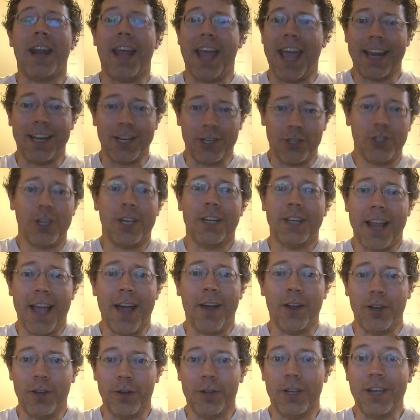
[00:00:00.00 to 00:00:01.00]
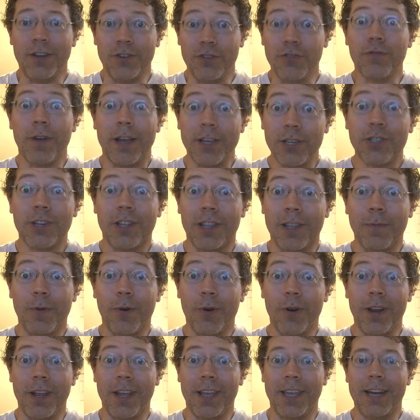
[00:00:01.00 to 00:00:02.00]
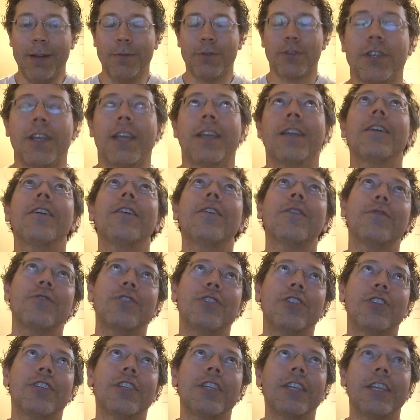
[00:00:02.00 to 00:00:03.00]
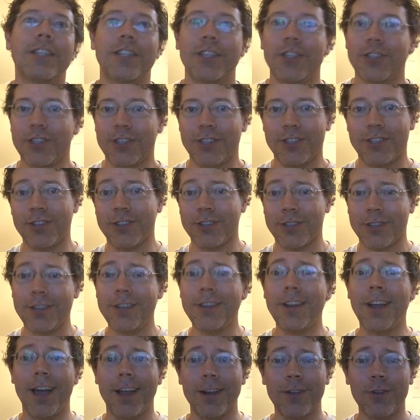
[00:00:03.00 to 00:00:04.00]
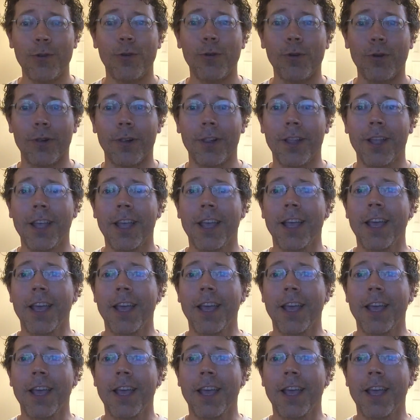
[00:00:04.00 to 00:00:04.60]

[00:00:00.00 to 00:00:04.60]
I had to sit down to get dressed in the morning, and like, oh, gee, this is just not cool.